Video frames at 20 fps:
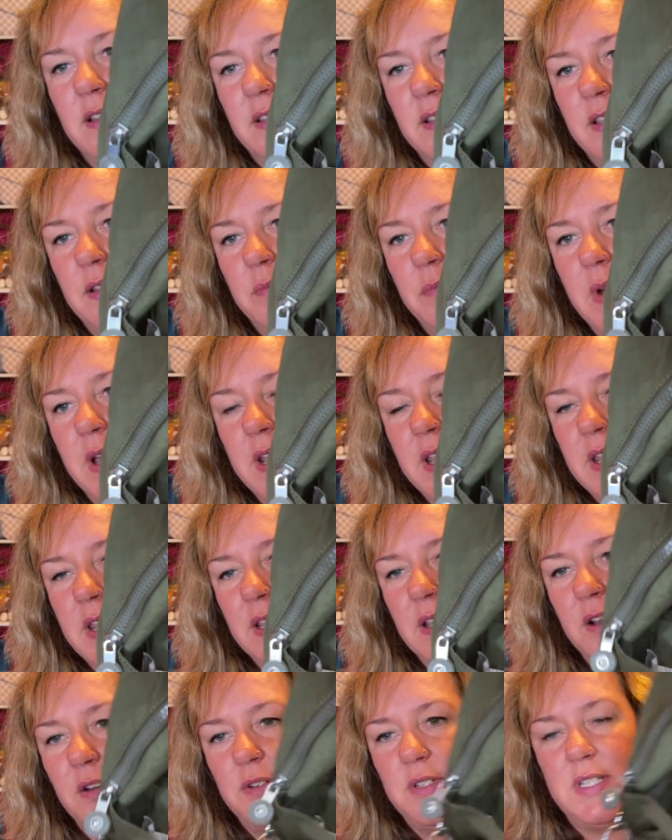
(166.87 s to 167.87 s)
the money
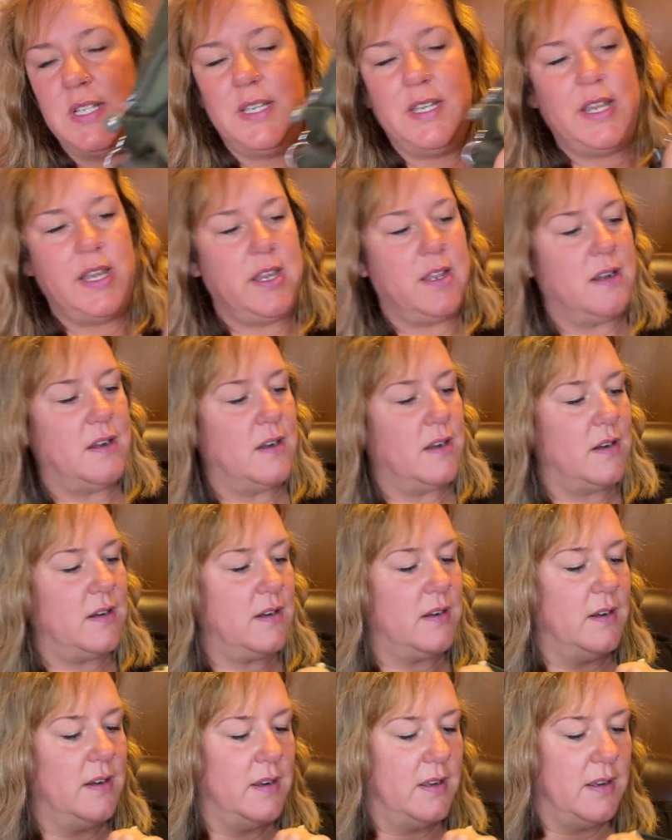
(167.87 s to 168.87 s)
goes in here,